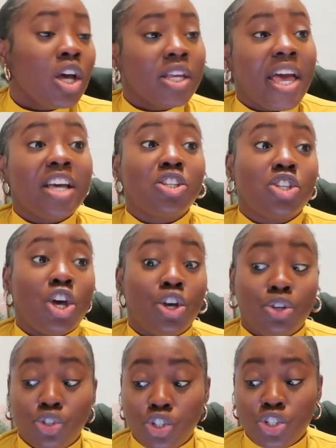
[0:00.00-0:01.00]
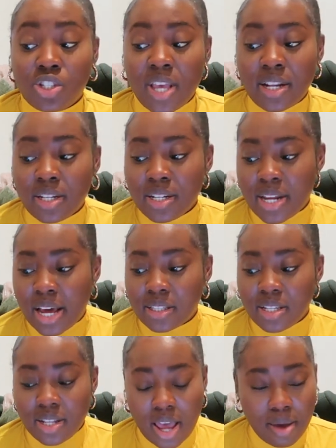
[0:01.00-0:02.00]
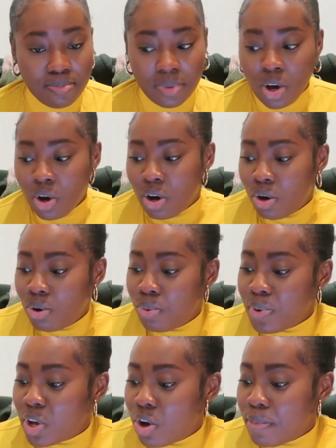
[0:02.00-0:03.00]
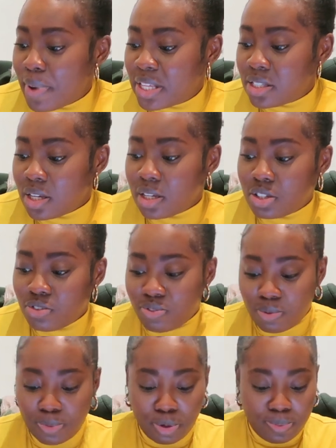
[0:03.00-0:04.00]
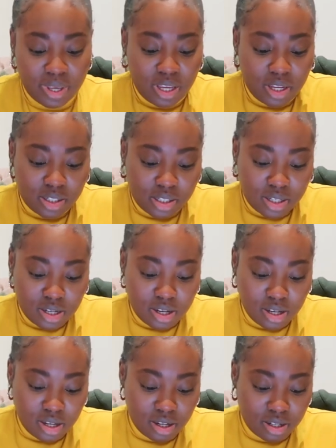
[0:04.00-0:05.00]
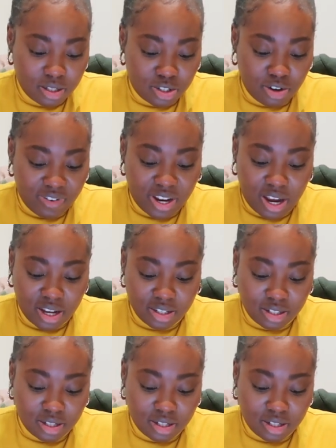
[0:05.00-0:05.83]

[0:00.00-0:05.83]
Yeah, so she's sending that to them. Oh, we got a message from Uber Eats. Sorry, guys.